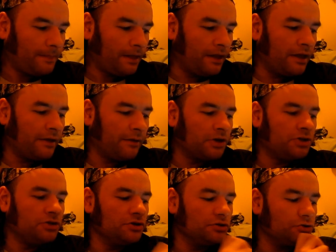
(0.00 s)
I
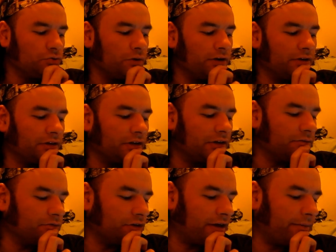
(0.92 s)
should have twigged that he
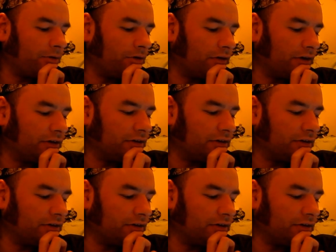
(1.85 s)
was an MRA